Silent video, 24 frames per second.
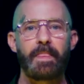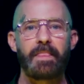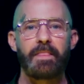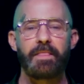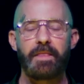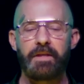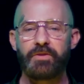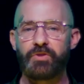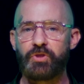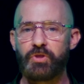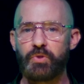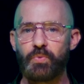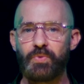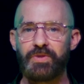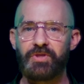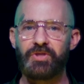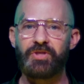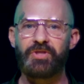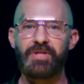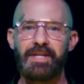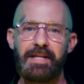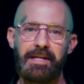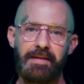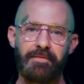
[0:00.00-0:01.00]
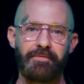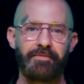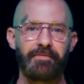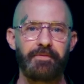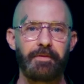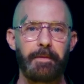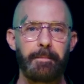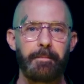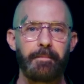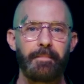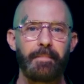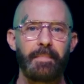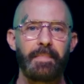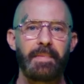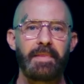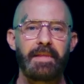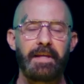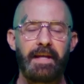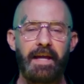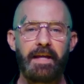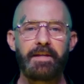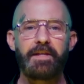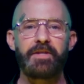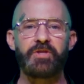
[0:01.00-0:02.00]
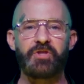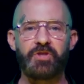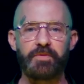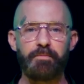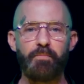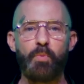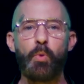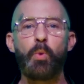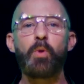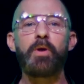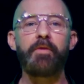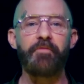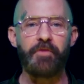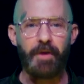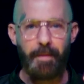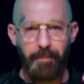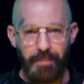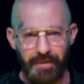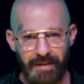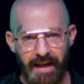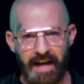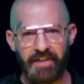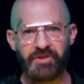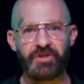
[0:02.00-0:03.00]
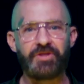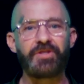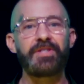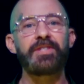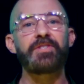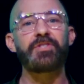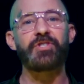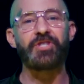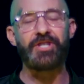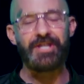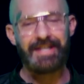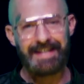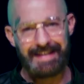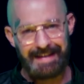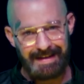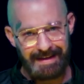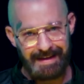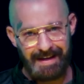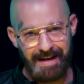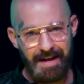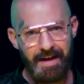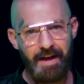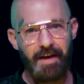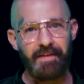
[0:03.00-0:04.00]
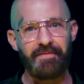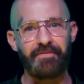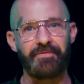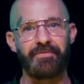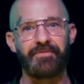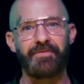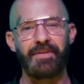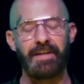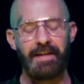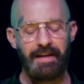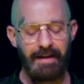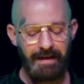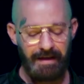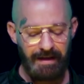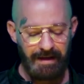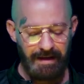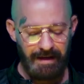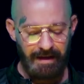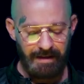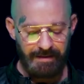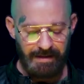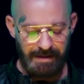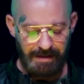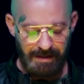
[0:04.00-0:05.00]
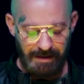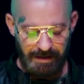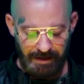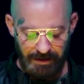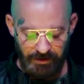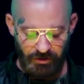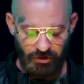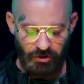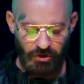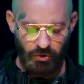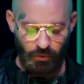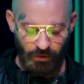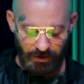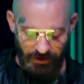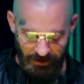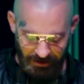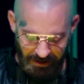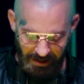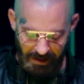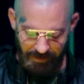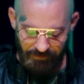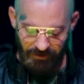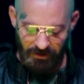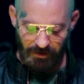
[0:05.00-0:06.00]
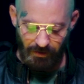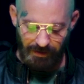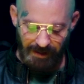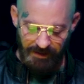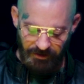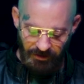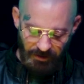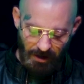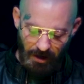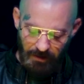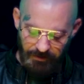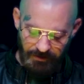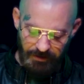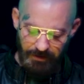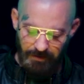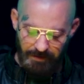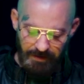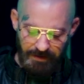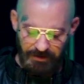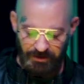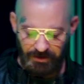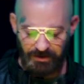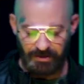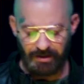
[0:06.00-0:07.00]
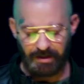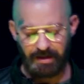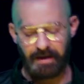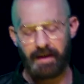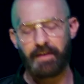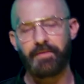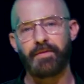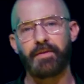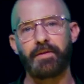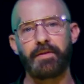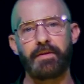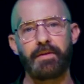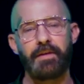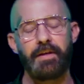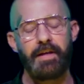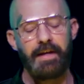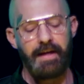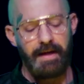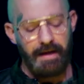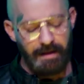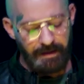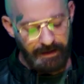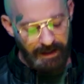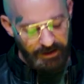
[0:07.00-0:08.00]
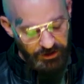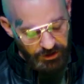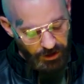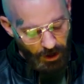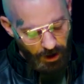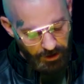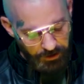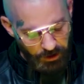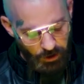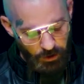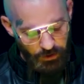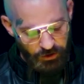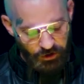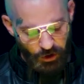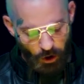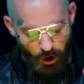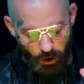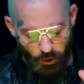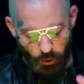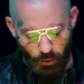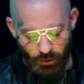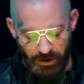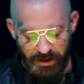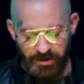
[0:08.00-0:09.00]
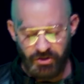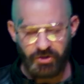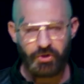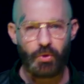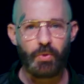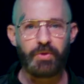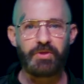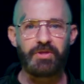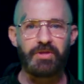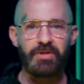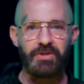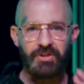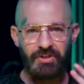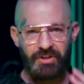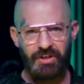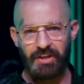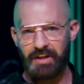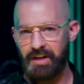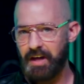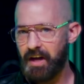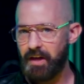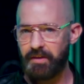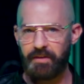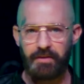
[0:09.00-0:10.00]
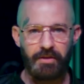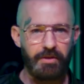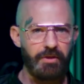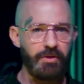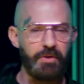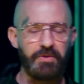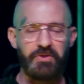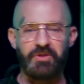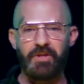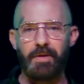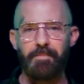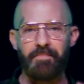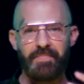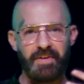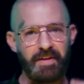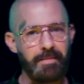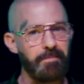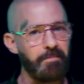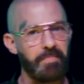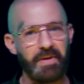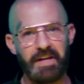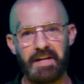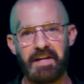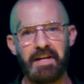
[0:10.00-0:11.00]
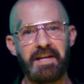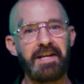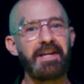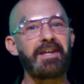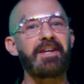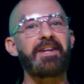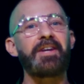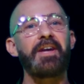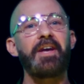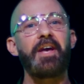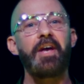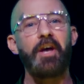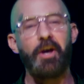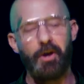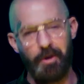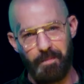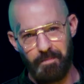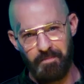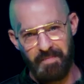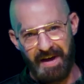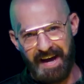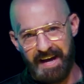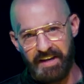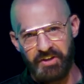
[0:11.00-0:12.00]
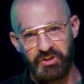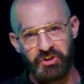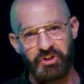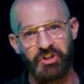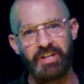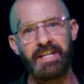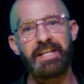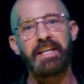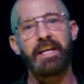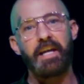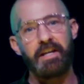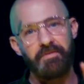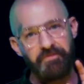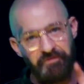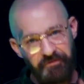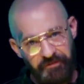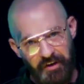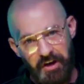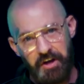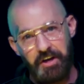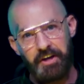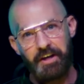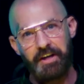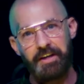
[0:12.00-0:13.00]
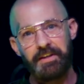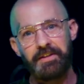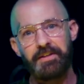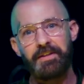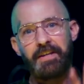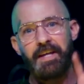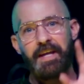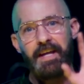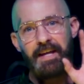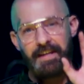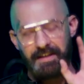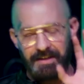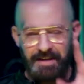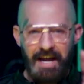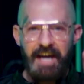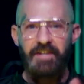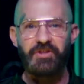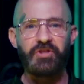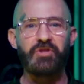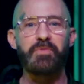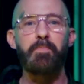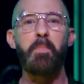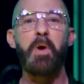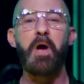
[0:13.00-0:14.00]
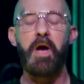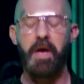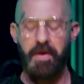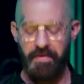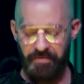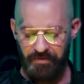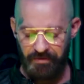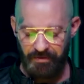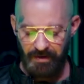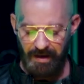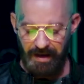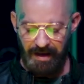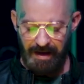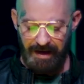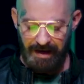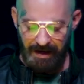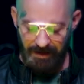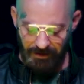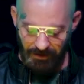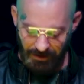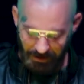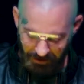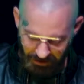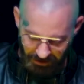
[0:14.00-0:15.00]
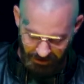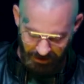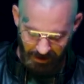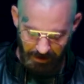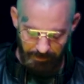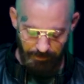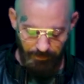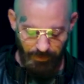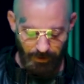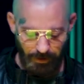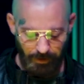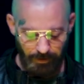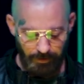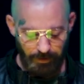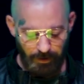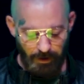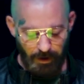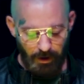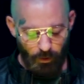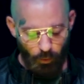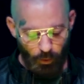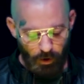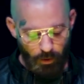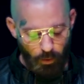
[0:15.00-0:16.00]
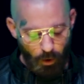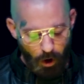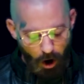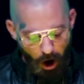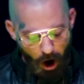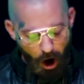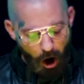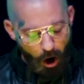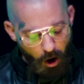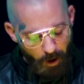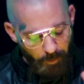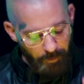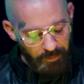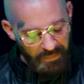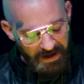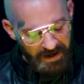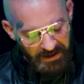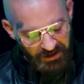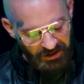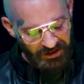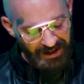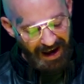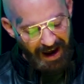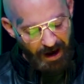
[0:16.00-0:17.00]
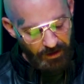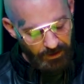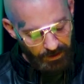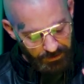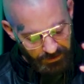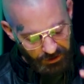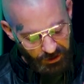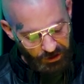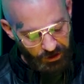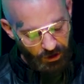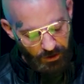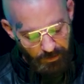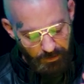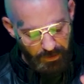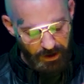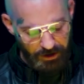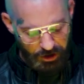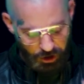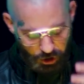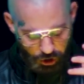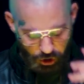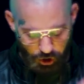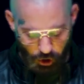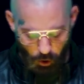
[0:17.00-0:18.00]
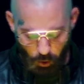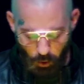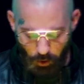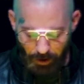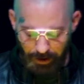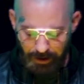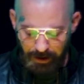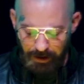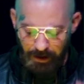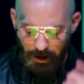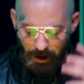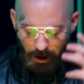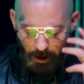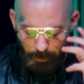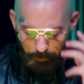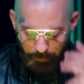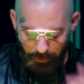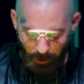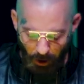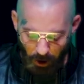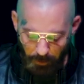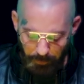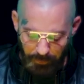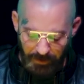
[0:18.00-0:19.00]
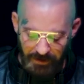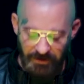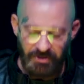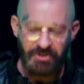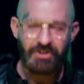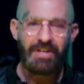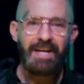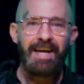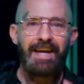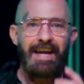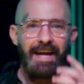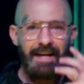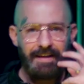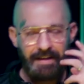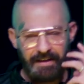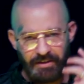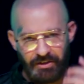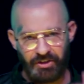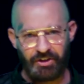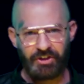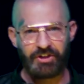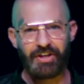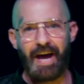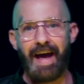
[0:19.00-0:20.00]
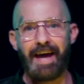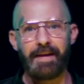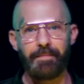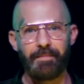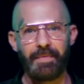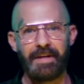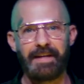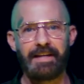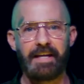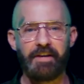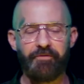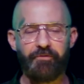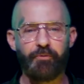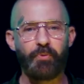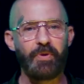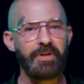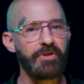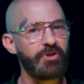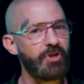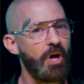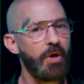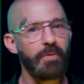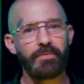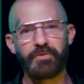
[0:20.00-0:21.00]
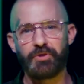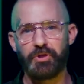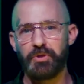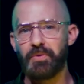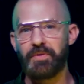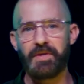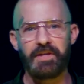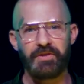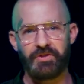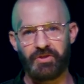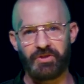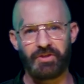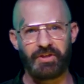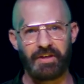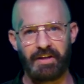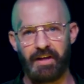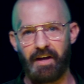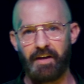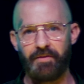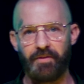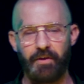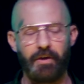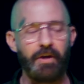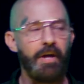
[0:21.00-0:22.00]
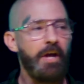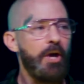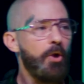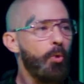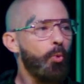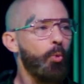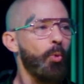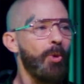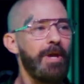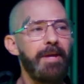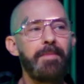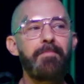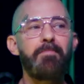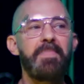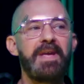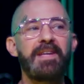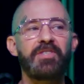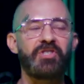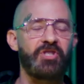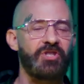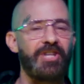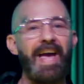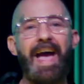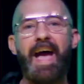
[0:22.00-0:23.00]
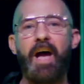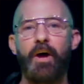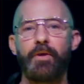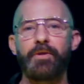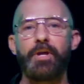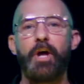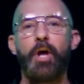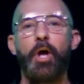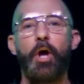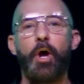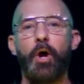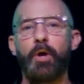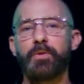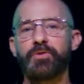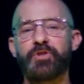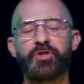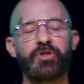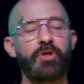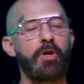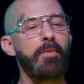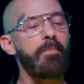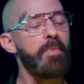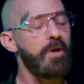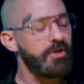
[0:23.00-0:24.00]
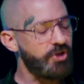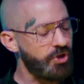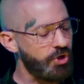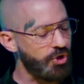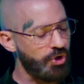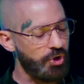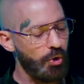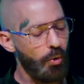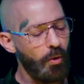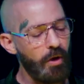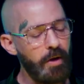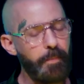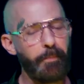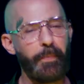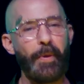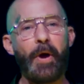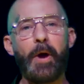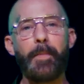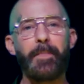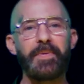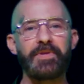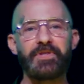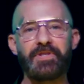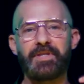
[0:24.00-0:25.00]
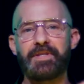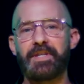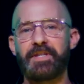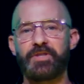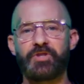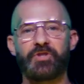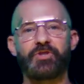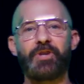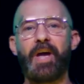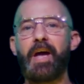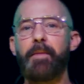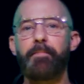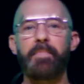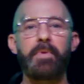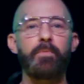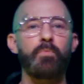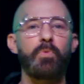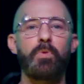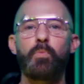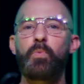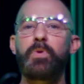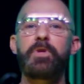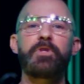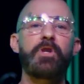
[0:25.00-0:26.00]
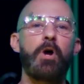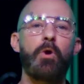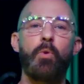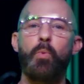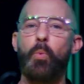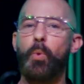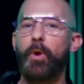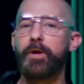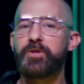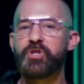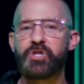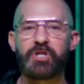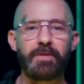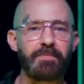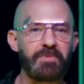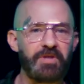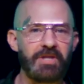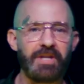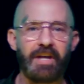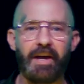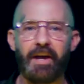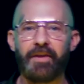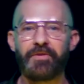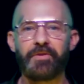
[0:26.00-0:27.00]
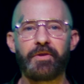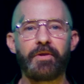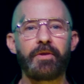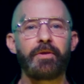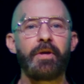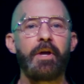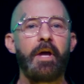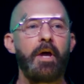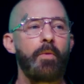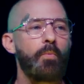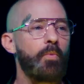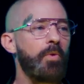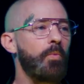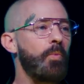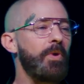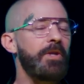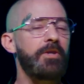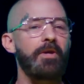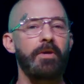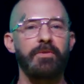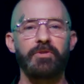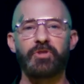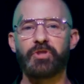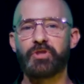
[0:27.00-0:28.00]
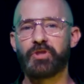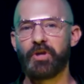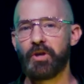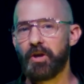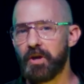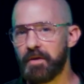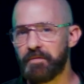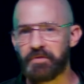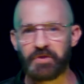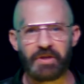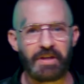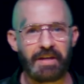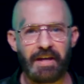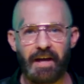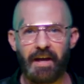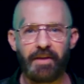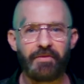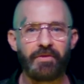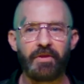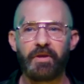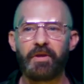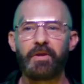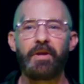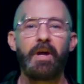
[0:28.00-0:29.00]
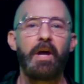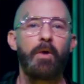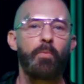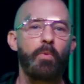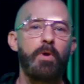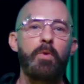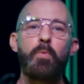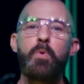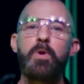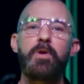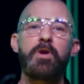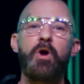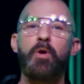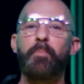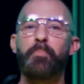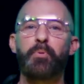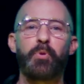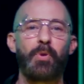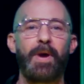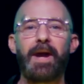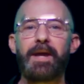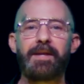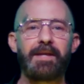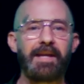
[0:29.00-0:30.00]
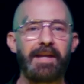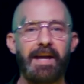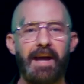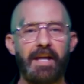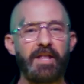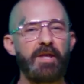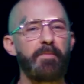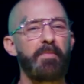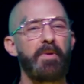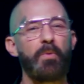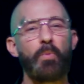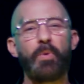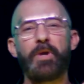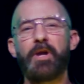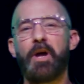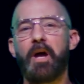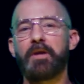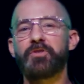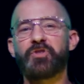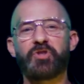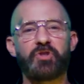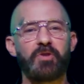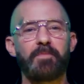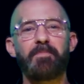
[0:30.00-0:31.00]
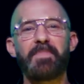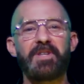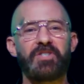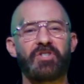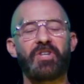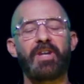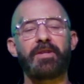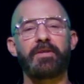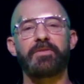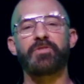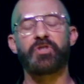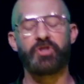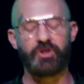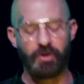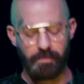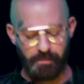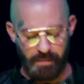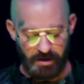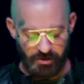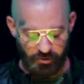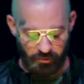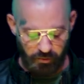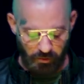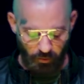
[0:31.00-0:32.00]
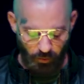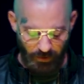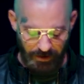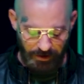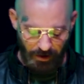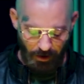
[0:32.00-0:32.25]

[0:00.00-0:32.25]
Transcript: than to receive. It is more of a blessing to give than it is to receive. So let's all do this together. Let's all use our resources together to do something big, amazing, and fun next month in December. We will all miss out on so much joy, purpose, and excitement if we don't do this together. We miss out on so much joy, purpose, and excitement when we don't worship together, when we don't serve together, when we don't pray together, but we also miss out on so much when we